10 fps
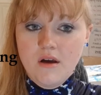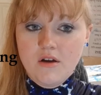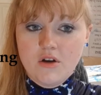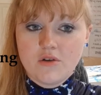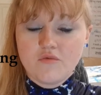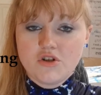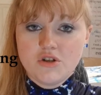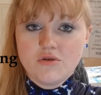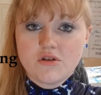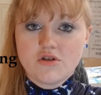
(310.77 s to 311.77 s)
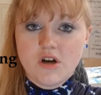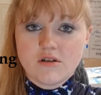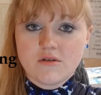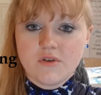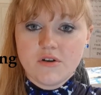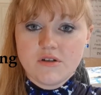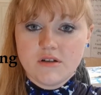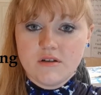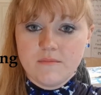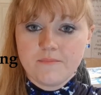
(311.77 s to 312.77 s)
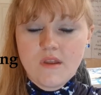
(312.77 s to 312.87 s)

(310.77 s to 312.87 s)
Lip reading: you can reduce the chance of hurting them.